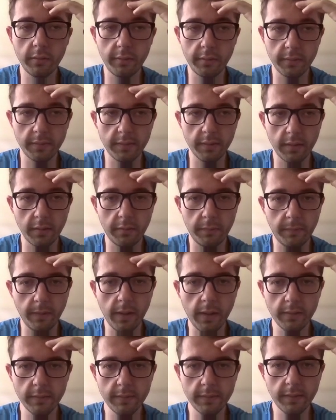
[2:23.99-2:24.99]
The
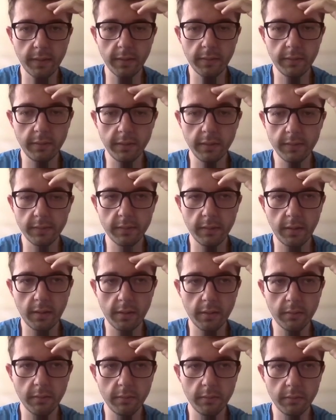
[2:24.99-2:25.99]
advanced techniques
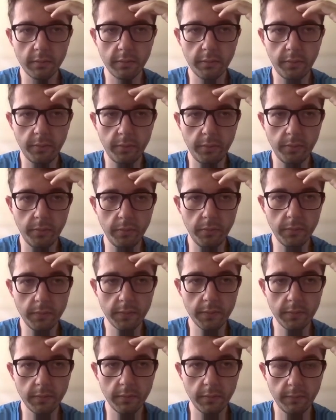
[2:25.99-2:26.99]
are to
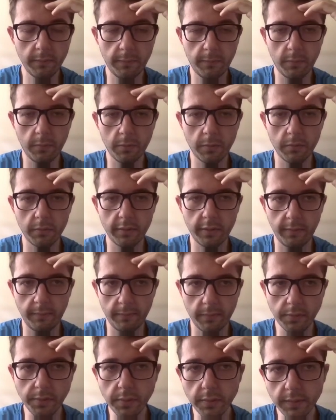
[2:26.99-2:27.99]
use for
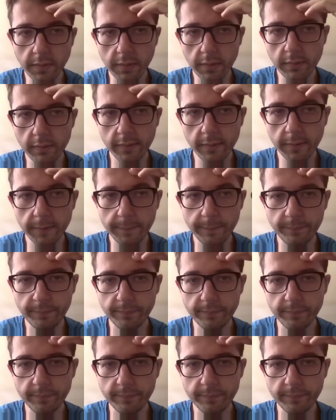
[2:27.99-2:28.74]
divergences.